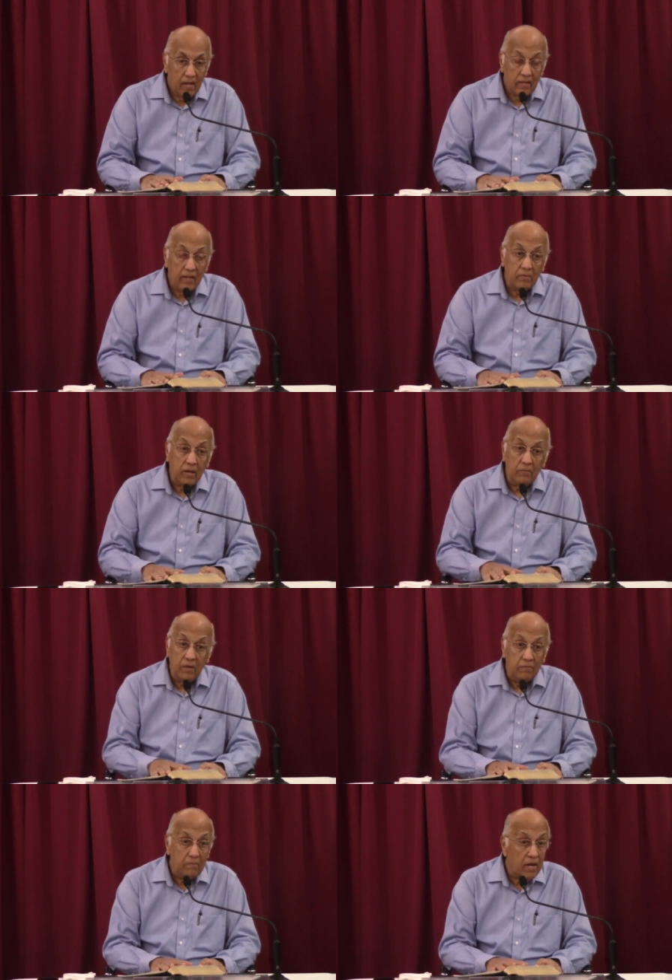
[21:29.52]
And there can
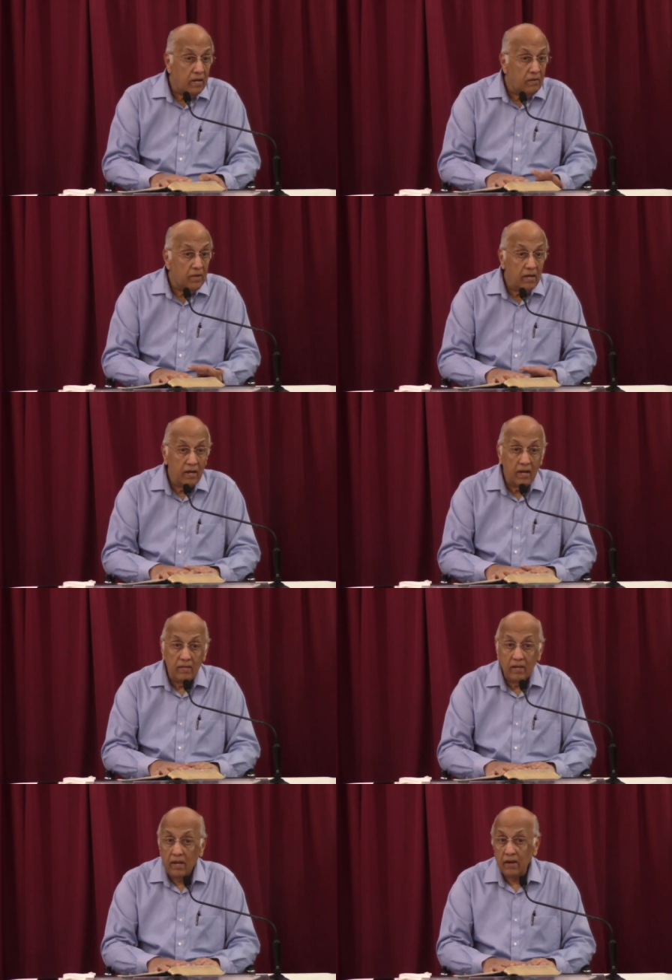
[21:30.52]
be many, many
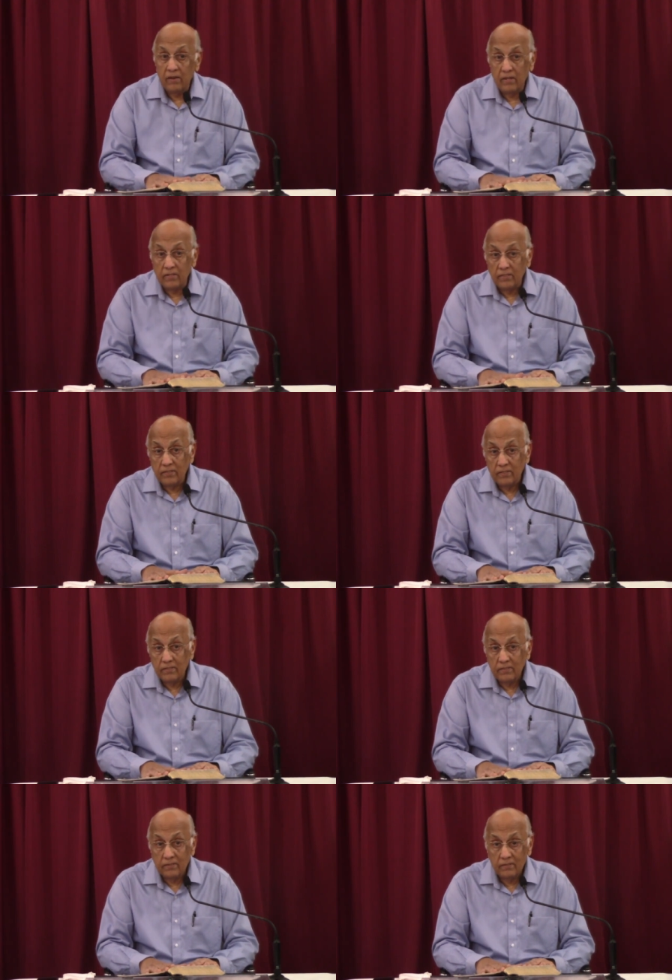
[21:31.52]
other
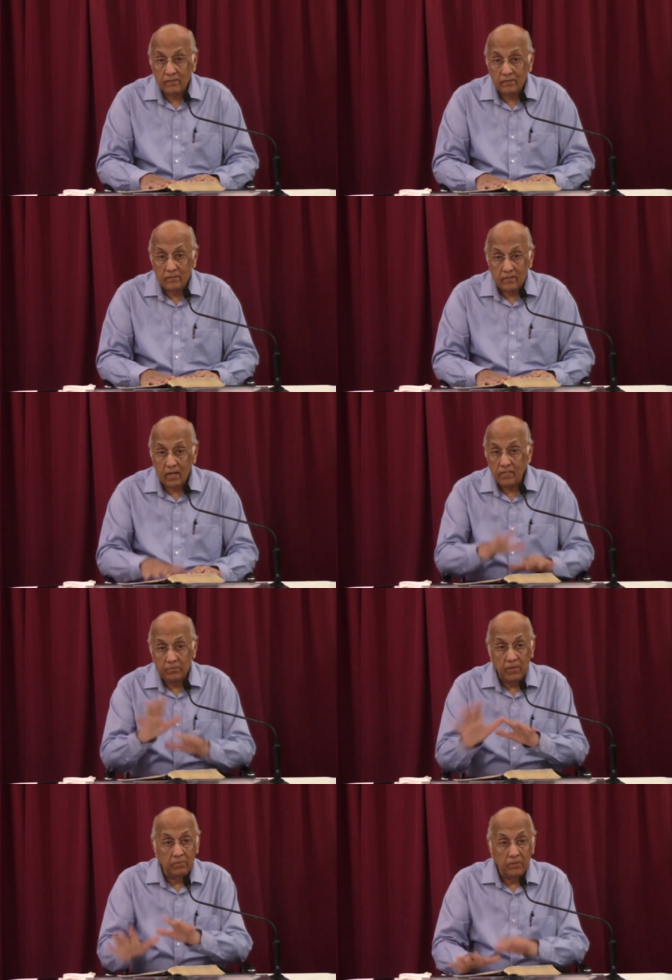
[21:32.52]
areas. Nice
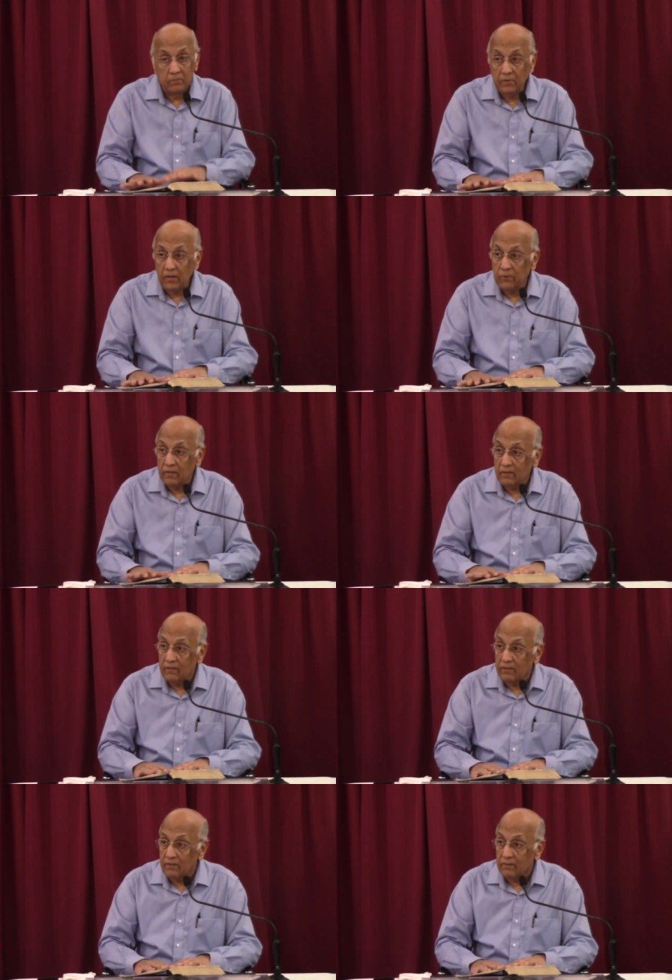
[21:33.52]
people to be with.
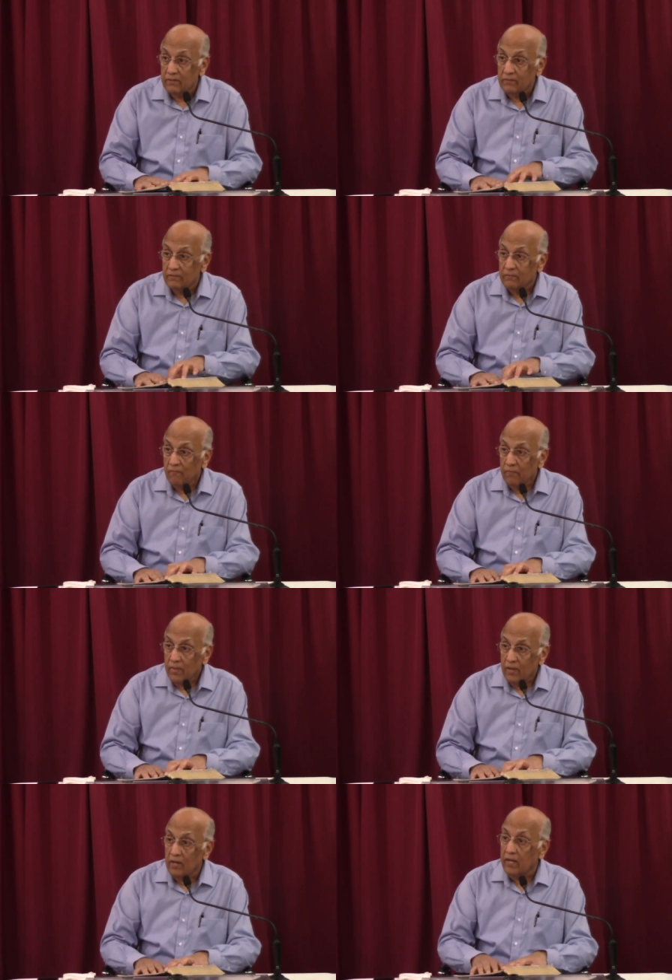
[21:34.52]

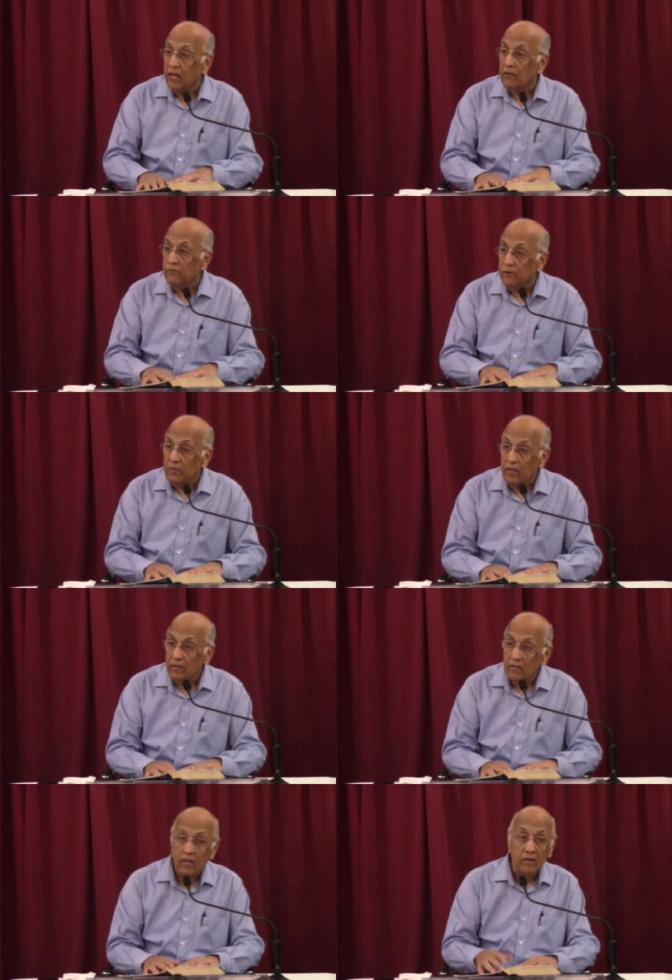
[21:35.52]
They'll care for me,
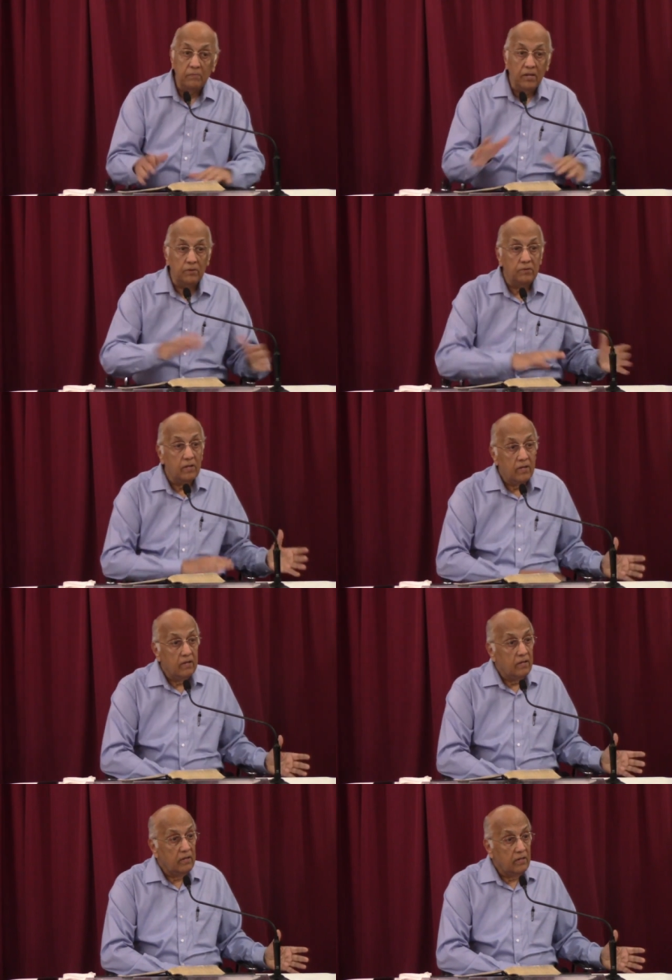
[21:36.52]
they'll help me to
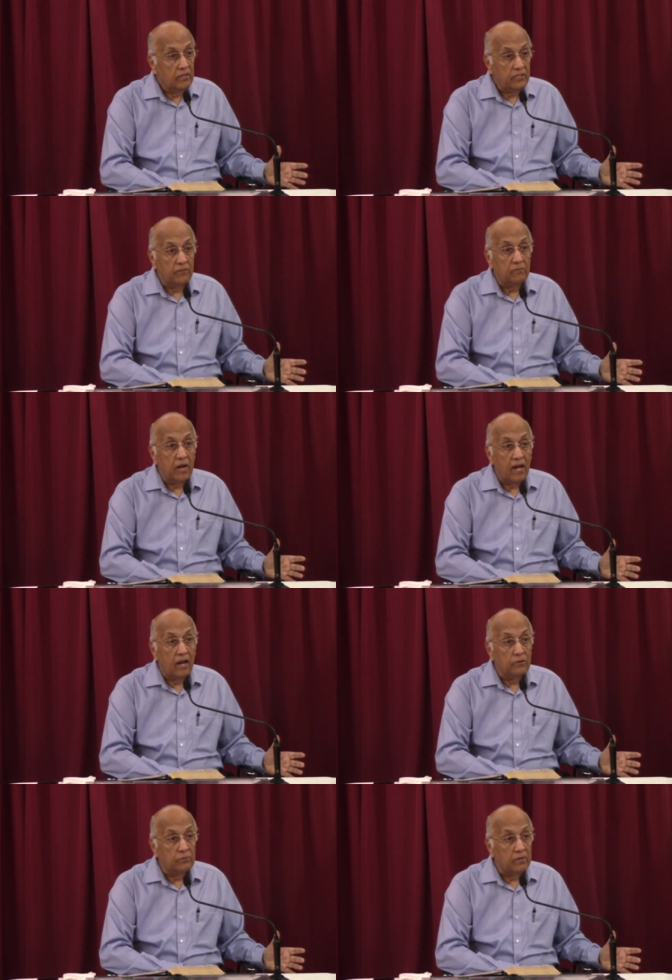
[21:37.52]
shift my
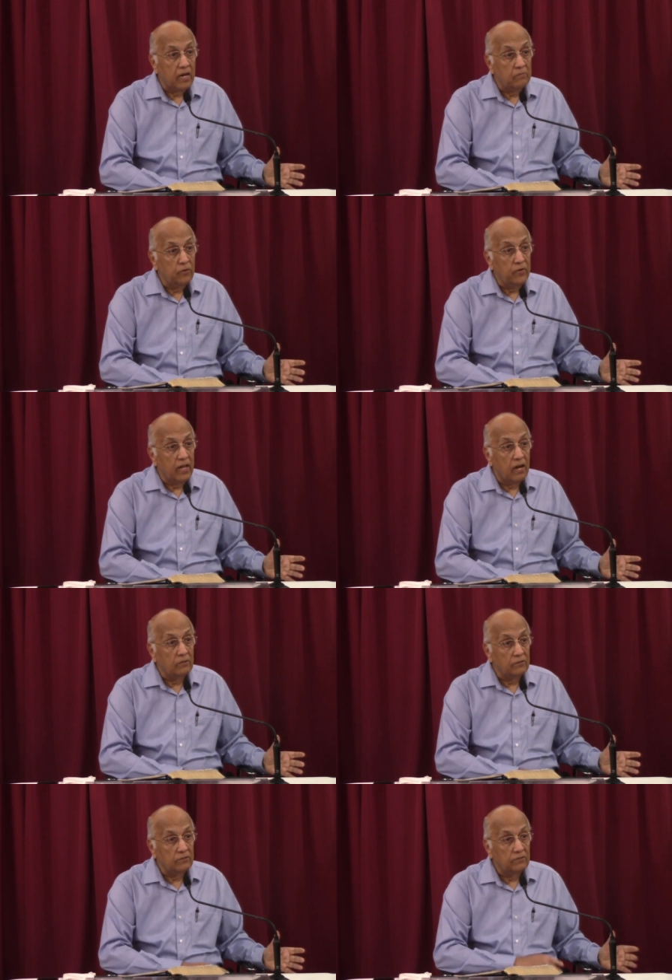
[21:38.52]
house when I'm moving
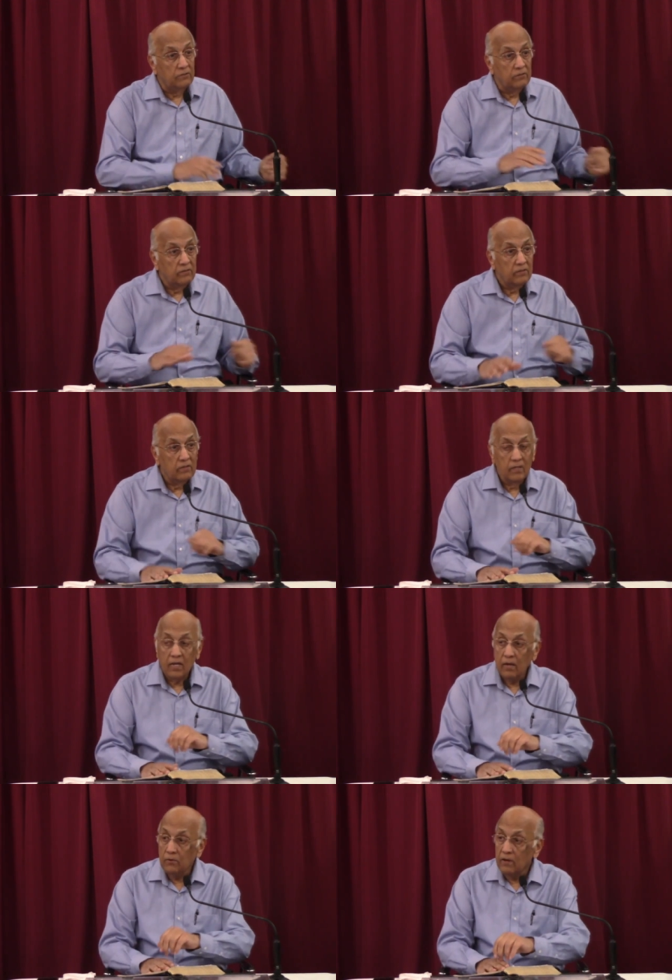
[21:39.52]
house.
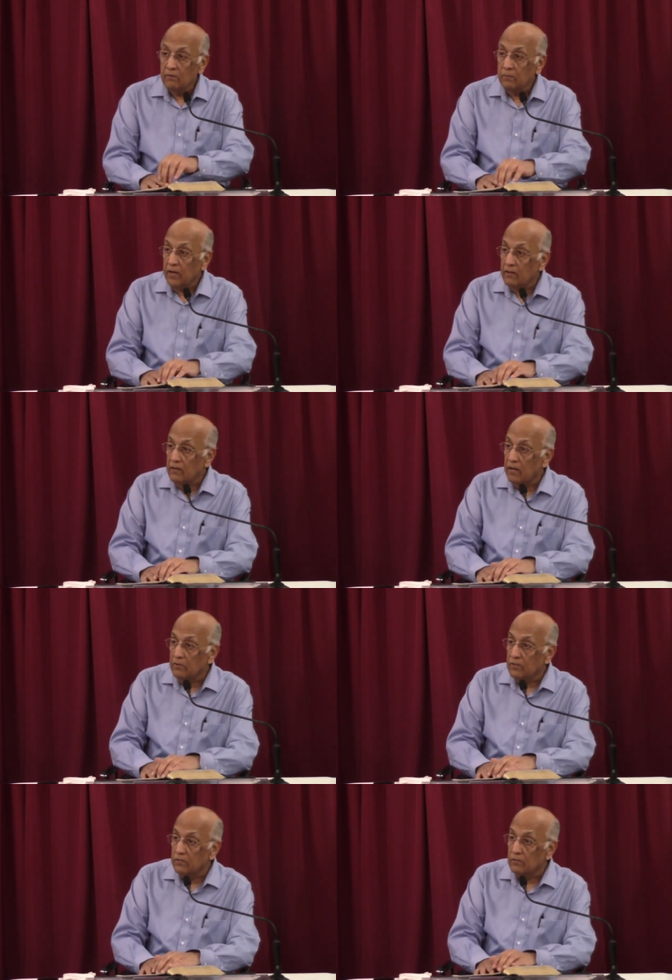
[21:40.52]
I won't have to pay the
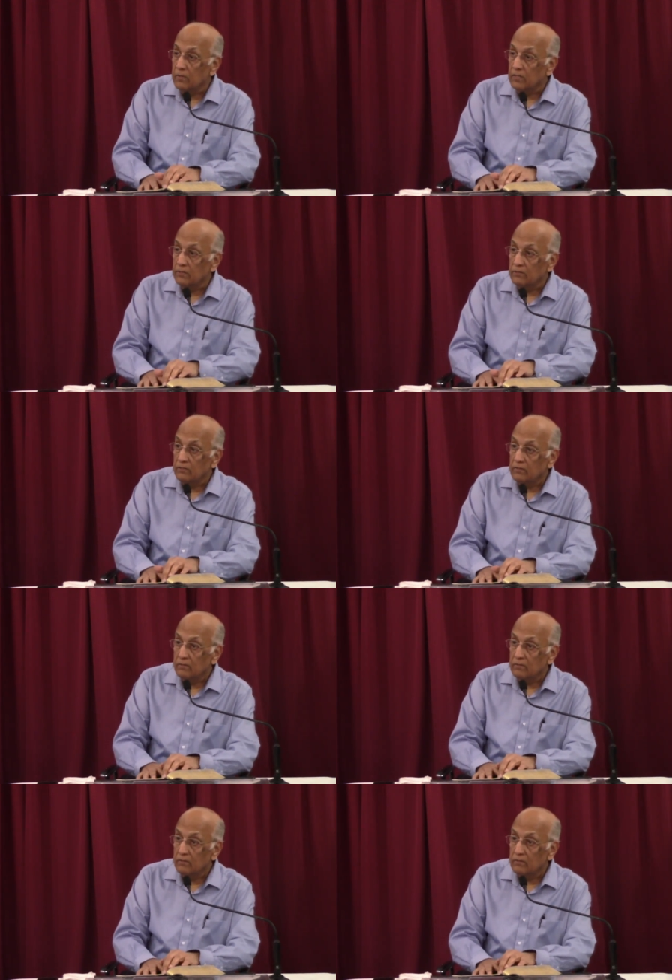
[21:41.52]
laborer so much.